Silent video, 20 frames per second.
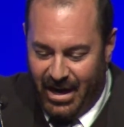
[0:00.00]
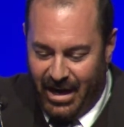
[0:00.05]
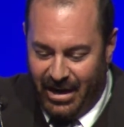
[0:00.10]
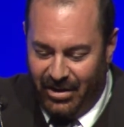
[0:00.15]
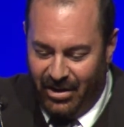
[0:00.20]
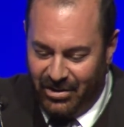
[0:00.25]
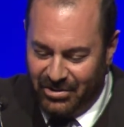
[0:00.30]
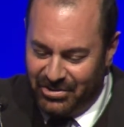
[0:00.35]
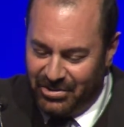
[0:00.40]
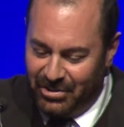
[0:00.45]

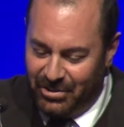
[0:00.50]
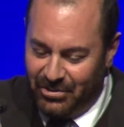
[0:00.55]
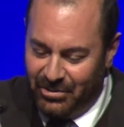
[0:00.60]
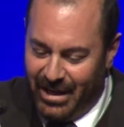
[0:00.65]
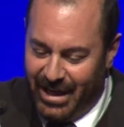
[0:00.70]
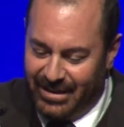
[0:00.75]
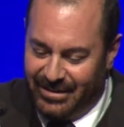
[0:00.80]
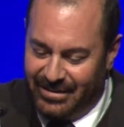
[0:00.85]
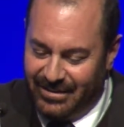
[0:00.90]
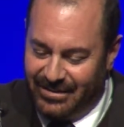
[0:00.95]
also
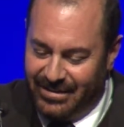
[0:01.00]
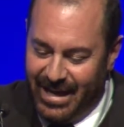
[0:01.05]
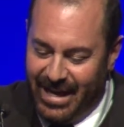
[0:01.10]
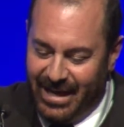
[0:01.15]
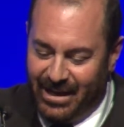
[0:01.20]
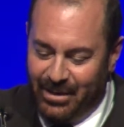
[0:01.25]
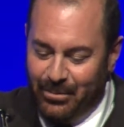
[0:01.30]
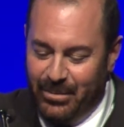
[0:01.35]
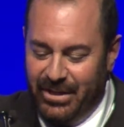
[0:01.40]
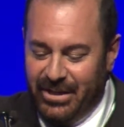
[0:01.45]
like to
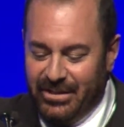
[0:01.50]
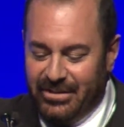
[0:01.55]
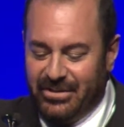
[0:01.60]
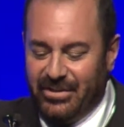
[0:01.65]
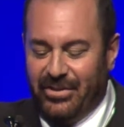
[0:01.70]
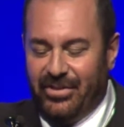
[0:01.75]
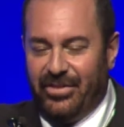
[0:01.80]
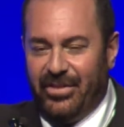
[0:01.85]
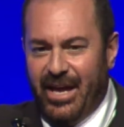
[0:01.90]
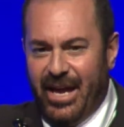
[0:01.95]
take a minute
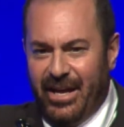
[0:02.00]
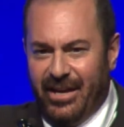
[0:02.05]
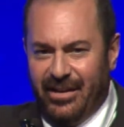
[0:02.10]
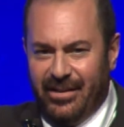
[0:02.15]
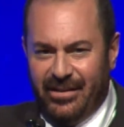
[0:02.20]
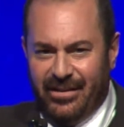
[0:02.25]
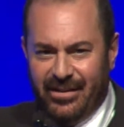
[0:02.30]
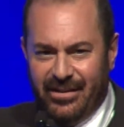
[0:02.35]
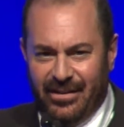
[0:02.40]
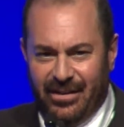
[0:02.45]
to
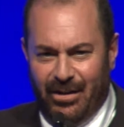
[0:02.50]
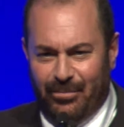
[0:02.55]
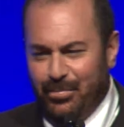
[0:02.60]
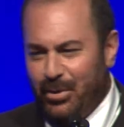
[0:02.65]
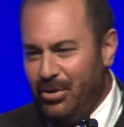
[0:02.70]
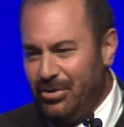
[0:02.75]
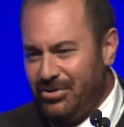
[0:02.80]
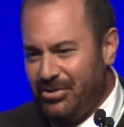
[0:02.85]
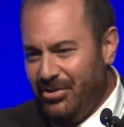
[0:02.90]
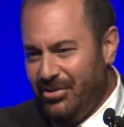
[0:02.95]
thank, a
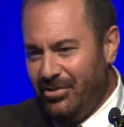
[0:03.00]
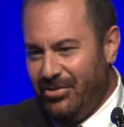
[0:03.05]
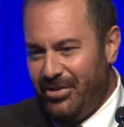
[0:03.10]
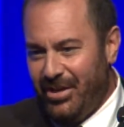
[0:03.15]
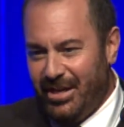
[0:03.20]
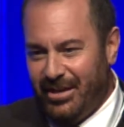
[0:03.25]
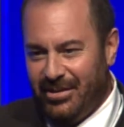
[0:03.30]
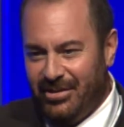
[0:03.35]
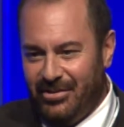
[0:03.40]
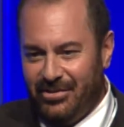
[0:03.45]
personal
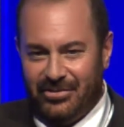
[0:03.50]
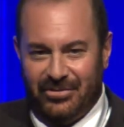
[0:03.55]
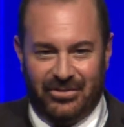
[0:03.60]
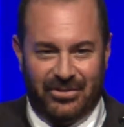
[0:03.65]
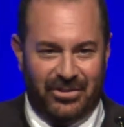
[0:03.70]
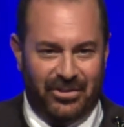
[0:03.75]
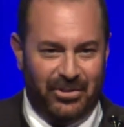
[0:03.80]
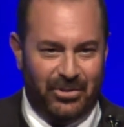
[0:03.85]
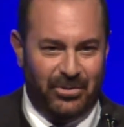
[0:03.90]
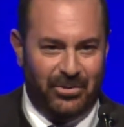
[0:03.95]
thank you,
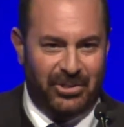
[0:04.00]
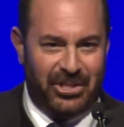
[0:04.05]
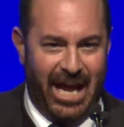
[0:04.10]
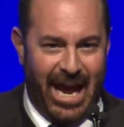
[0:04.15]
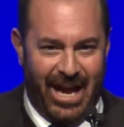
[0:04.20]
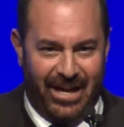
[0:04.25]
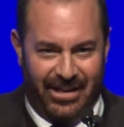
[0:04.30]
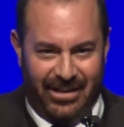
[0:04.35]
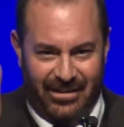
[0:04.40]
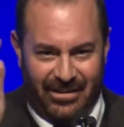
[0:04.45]
to
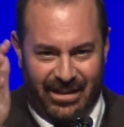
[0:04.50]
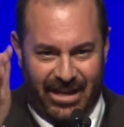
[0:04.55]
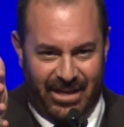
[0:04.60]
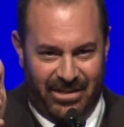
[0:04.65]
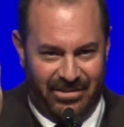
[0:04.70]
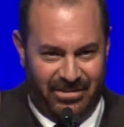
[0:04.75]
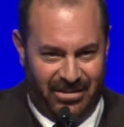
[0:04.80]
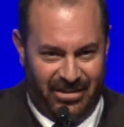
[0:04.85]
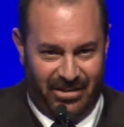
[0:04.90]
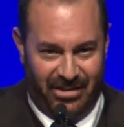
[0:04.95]
Jackie
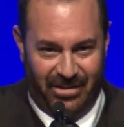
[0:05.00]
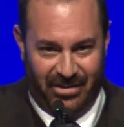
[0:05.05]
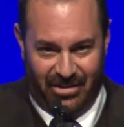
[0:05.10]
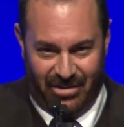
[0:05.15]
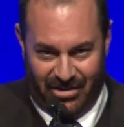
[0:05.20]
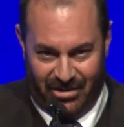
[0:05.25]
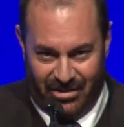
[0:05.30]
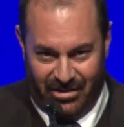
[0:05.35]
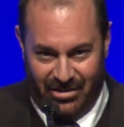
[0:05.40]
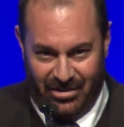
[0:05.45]
Lacey,
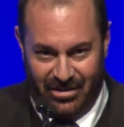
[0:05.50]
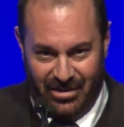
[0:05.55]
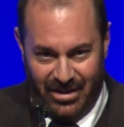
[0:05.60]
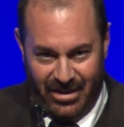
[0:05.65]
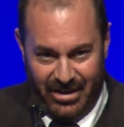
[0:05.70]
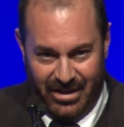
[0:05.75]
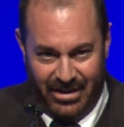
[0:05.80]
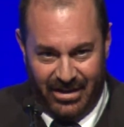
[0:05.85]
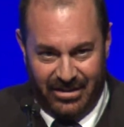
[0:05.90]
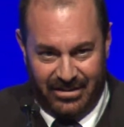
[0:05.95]
our
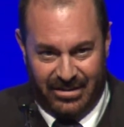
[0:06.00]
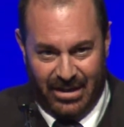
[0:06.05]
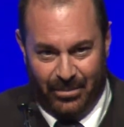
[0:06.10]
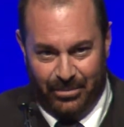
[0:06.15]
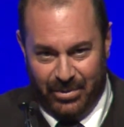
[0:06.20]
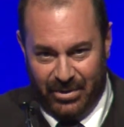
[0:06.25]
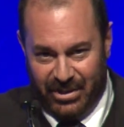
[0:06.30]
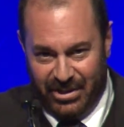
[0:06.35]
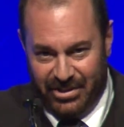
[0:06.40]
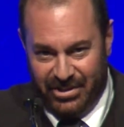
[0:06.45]

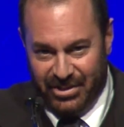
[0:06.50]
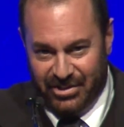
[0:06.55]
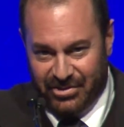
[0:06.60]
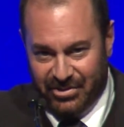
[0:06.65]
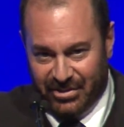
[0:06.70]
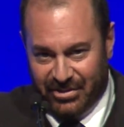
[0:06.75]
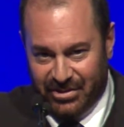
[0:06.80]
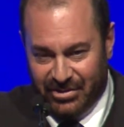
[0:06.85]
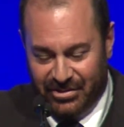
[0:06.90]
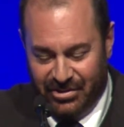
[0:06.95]
Deputy
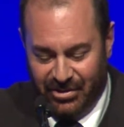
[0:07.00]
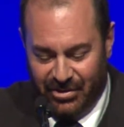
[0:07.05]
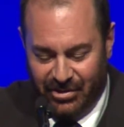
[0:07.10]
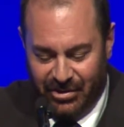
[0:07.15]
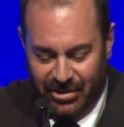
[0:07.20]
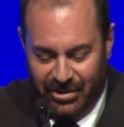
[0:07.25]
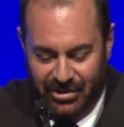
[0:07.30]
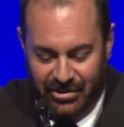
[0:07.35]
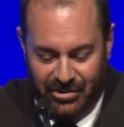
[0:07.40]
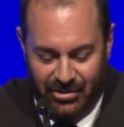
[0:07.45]
District
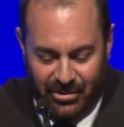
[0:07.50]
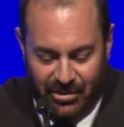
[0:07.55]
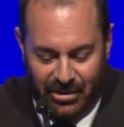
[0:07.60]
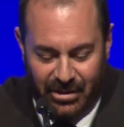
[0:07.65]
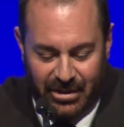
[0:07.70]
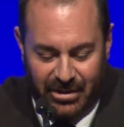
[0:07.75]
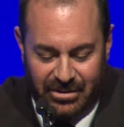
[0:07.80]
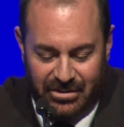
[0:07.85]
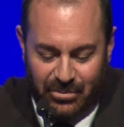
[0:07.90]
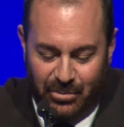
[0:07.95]
Attorney, who
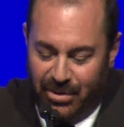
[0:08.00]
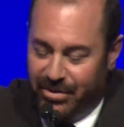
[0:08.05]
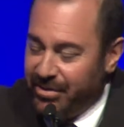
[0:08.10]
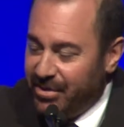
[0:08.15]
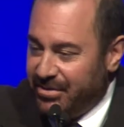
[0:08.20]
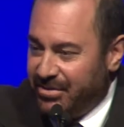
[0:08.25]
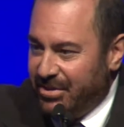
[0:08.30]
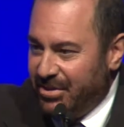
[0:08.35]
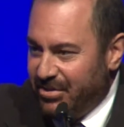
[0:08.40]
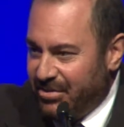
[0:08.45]
is with
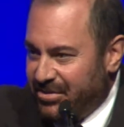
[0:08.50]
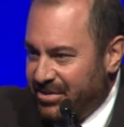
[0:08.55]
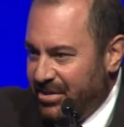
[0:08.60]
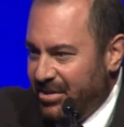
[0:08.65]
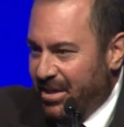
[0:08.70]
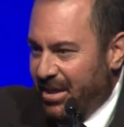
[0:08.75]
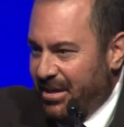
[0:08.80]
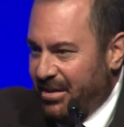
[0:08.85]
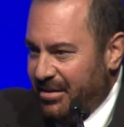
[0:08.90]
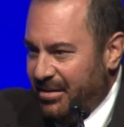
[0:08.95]
us here
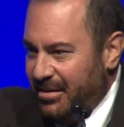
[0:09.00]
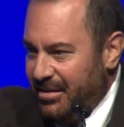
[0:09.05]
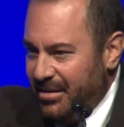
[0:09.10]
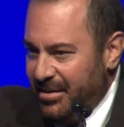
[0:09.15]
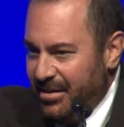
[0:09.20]
tonight.